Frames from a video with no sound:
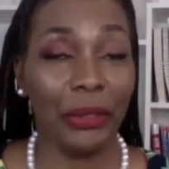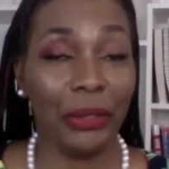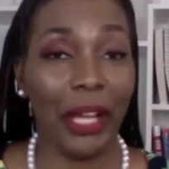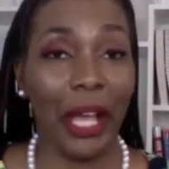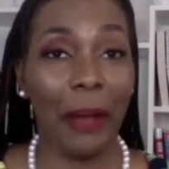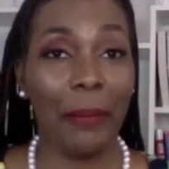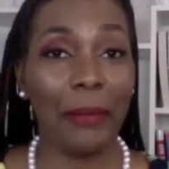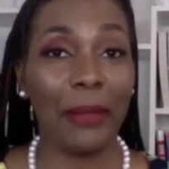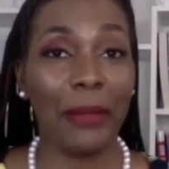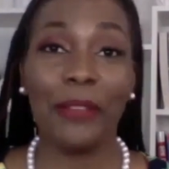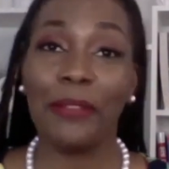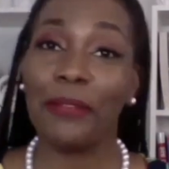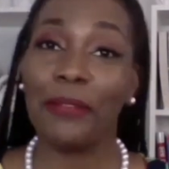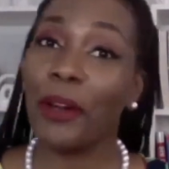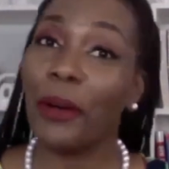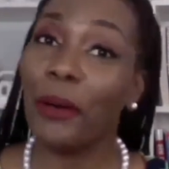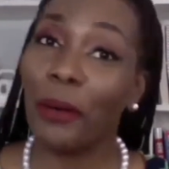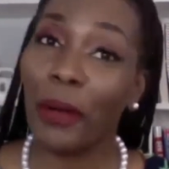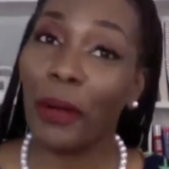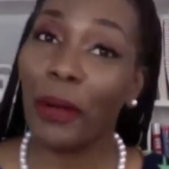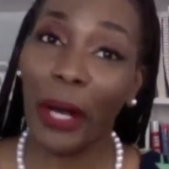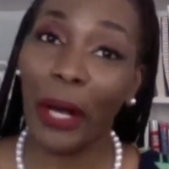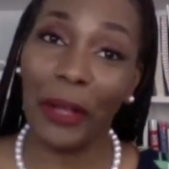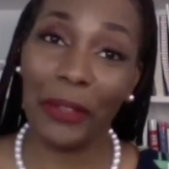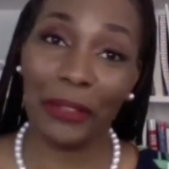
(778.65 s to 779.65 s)
How many phone
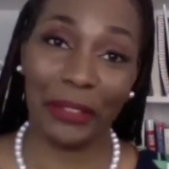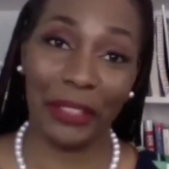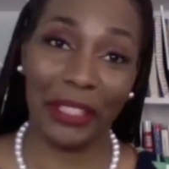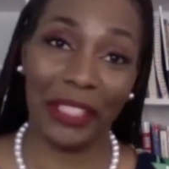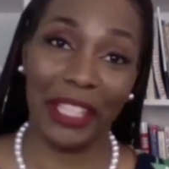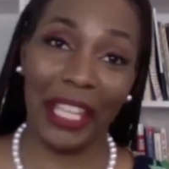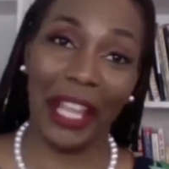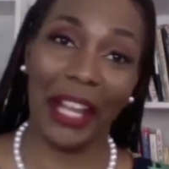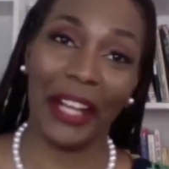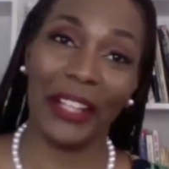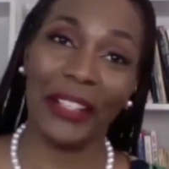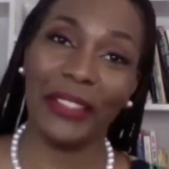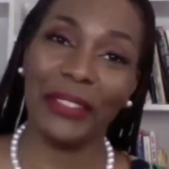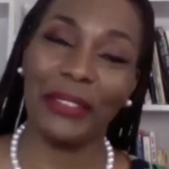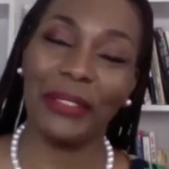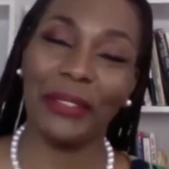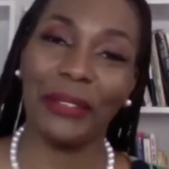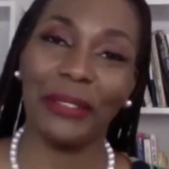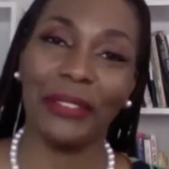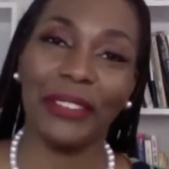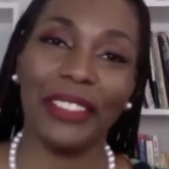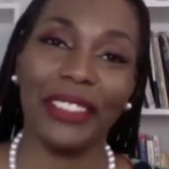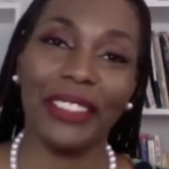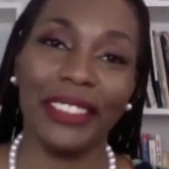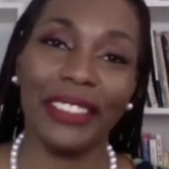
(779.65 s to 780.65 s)
calls a day are you
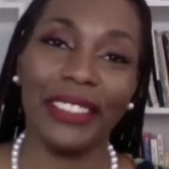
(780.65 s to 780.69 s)
doing?